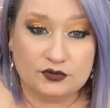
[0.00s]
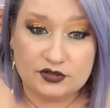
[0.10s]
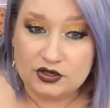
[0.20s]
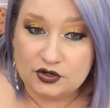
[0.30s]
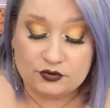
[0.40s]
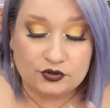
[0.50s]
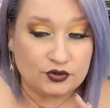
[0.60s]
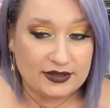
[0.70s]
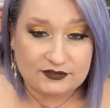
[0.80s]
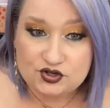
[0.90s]
you know, you'll
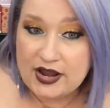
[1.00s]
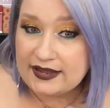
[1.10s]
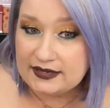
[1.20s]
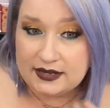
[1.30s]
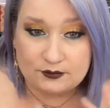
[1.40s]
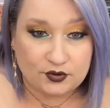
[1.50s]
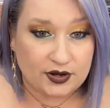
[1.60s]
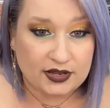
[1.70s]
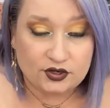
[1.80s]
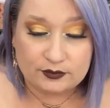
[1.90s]
have the tracking number
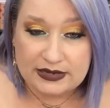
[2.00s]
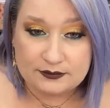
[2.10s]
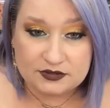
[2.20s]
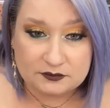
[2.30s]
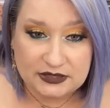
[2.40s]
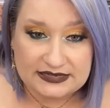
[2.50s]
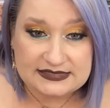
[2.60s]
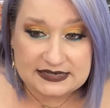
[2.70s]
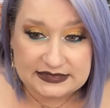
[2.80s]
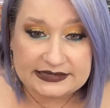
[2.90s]
and you'll be able to place a
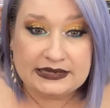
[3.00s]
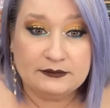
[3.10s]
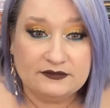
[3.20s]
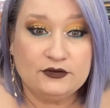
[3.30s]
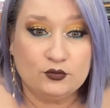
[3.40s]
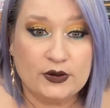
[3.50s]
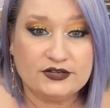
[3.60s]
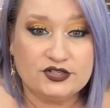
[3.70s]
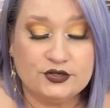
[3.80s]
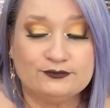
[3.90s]
claim if you want
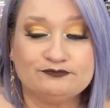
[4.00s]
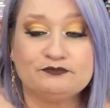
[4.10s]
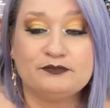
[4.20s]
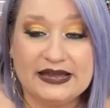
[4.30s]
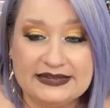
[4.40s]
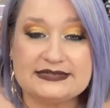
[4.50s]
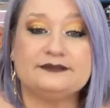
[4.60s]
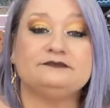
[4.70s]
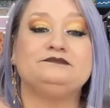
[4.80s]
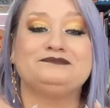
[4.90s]
to. But
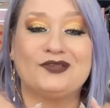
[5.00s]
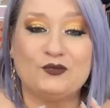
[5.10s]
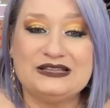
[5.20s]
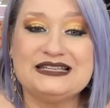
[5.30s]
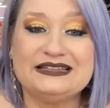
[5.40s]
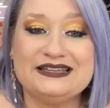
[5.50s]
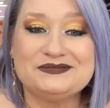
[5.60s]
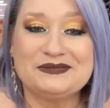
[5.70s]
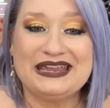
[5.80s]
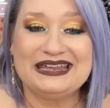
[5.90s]
once it leaves
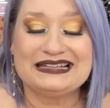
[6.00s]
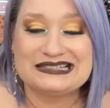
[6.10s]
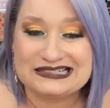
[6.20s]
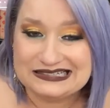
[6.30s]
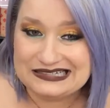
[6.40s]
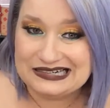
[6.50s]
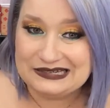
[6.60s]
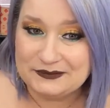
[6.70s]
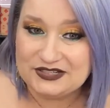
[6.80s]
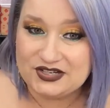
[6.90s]
my hands, there ain't
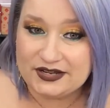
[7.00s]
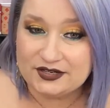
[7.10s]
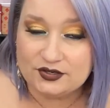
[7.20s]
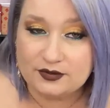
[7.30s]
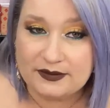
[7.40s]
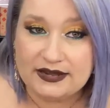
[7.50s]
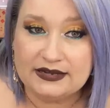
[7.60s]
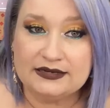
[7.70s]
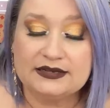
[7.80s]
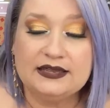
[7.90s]
much I can do about it.
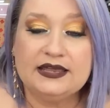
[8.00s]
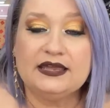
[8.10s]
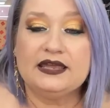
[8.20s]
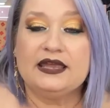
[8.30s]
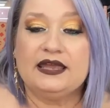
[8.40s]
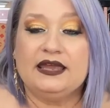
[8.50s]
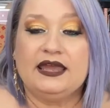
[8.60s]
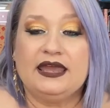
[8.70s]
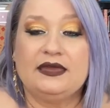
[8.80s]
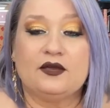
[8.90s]

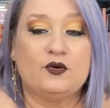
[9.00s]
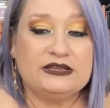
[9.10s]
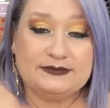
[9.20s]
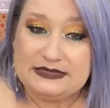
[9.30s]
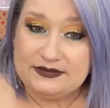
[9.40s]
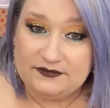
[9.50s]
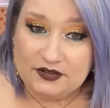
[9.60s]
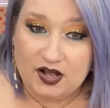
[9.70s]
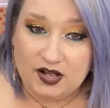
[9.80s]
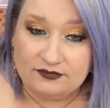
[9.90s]
It always makes me feel
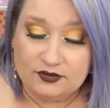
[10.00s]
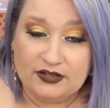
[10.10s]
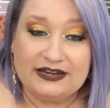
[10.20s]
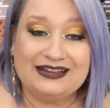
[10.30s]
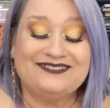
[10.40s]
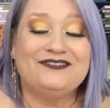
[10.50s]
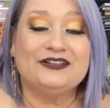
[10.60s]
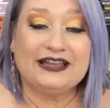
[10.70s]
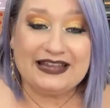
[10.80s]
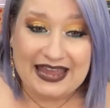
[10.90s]
awful and I feel
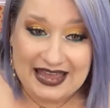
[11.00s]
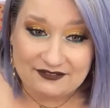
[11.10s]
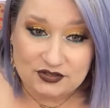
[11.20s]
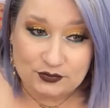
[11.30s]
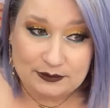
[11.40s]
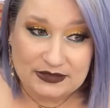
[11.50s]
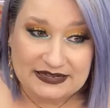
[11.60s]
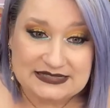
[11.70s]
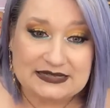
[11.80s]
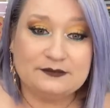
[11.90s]
like I have to
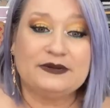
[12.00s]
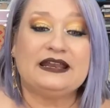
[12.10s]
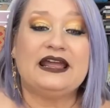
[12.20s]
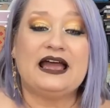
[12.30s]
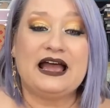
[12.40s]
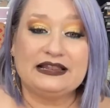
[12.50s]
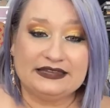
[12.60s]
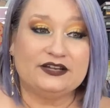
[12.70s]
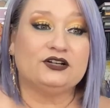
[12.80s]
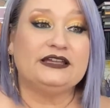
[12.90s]
replace it, but
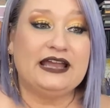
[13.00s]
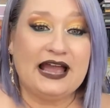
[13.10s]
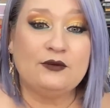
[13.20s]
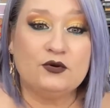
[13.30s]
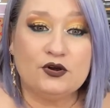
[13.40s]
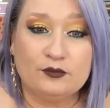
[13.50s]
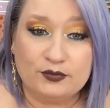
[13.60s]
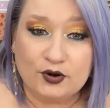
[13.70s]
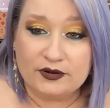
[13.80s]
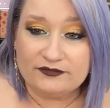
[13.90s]
literally I will go
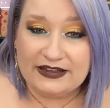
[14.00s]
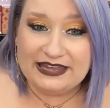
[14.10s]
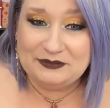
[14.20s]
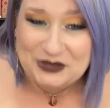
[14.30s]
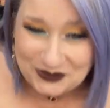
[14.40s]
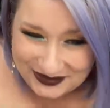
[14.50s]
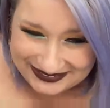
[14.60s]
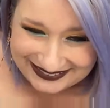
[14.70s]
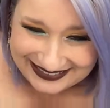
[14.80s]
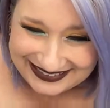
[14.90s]
broke if I keep doing
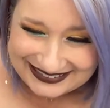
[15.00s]
this.